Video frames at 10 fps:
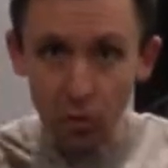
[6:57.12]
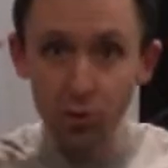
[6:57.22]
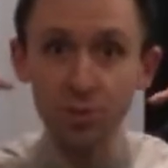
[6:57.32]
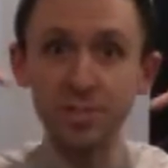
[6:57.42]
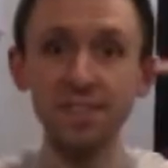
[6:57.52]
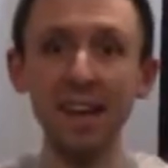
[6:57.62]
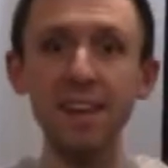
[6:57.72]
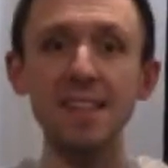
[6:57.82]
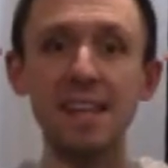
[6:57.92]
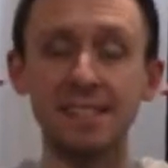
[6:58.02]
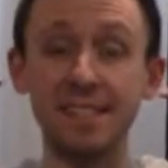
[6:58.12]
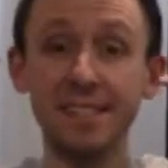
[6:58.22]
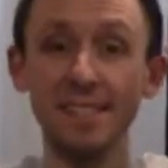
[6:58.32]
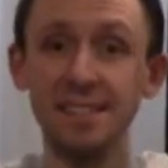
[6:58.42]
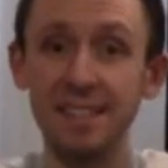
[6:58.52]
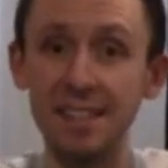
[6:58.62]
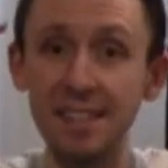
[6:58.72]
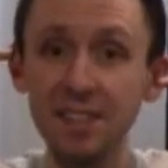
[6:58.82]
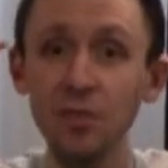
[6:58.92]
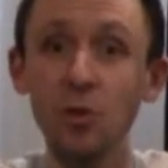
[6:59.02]
you say that sentence
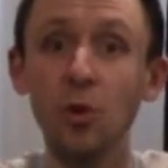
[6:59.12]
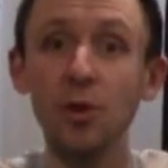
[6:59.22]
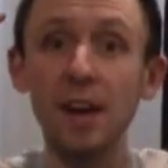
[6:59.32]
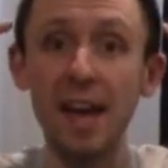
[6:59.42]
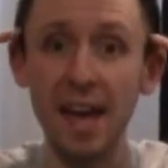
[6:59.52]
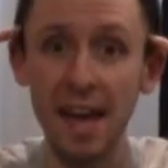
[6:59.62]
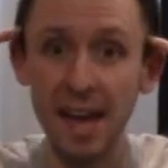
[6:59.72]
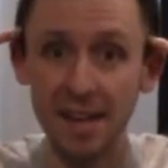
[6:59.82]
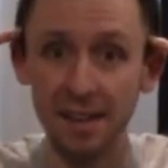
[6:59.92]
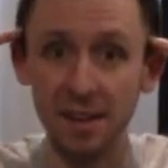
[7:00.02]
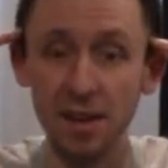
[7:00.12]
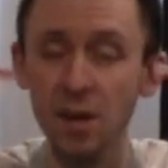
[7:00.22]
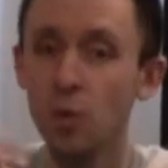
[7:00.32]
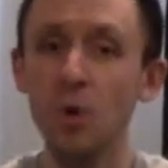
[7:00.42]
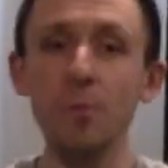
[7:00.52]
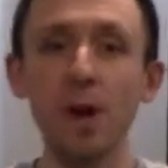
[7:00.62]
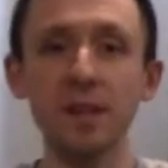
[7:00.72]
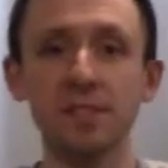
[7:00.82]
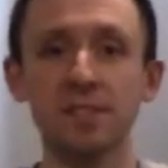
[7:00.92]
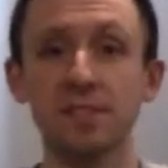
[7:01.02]
in your head. We
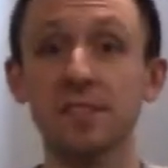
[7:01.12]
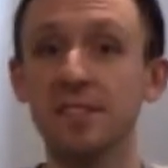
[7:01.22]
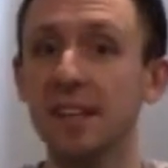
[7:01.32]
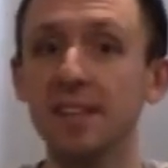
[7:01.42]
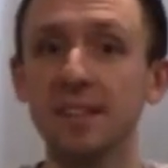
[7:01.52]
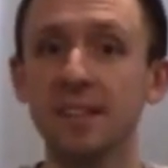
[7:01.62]
practice saying